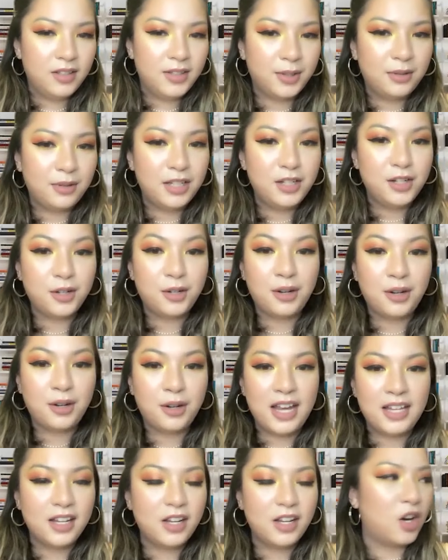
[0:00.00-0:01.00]
So when you're
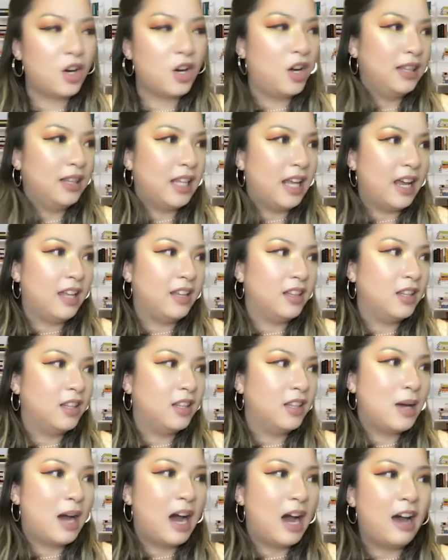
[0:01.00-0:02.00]
creating content,
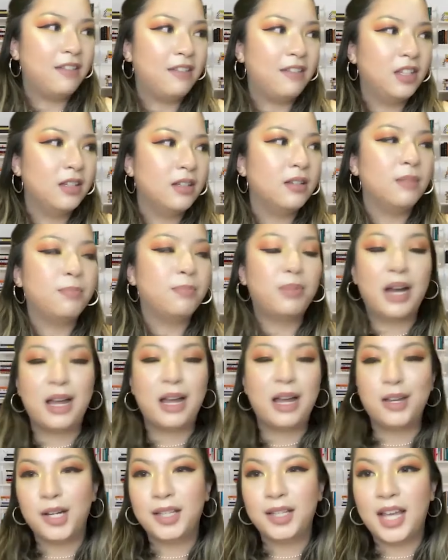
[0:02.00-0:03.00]
you have to
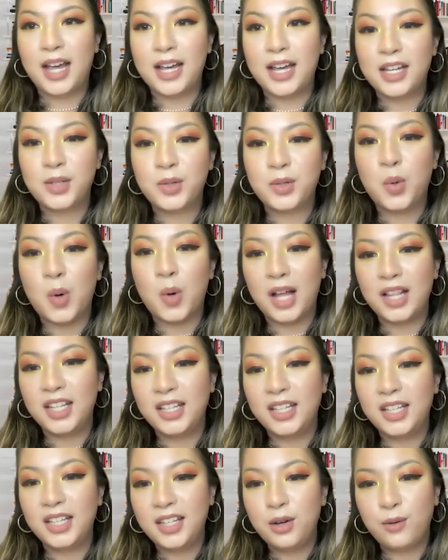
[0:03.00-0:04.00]
prioritize
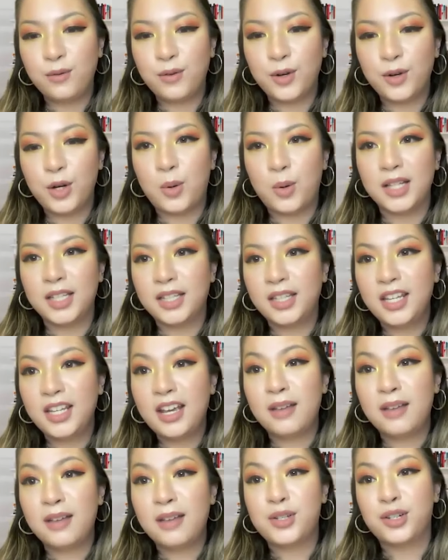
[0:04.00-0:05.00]
quality over quantity.
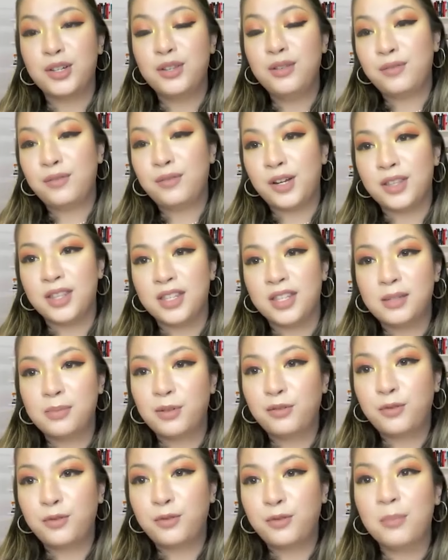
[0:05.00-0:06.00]
I'm sure you've heard this
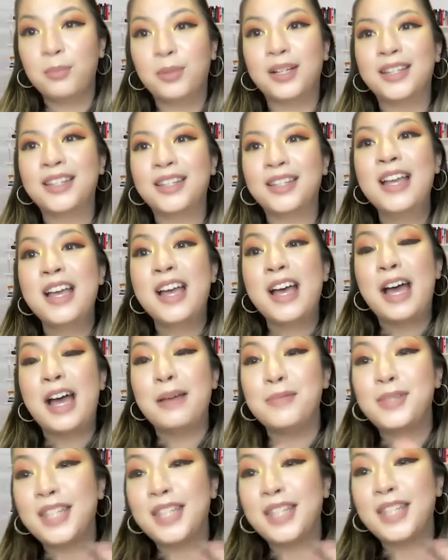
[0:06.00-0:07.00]
before, but
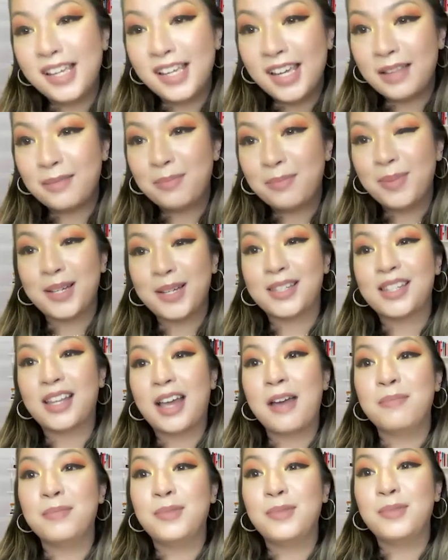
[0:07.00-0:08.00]
I'm saying it because
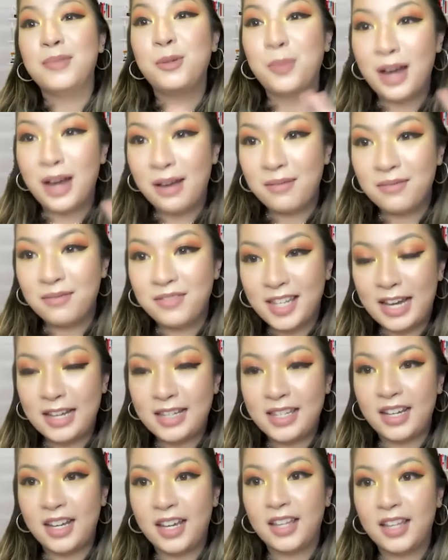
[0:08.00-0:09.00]
I'm super
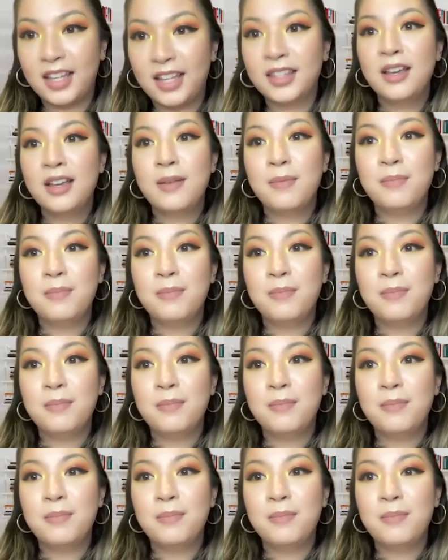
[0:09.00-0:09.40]
emphasizing it.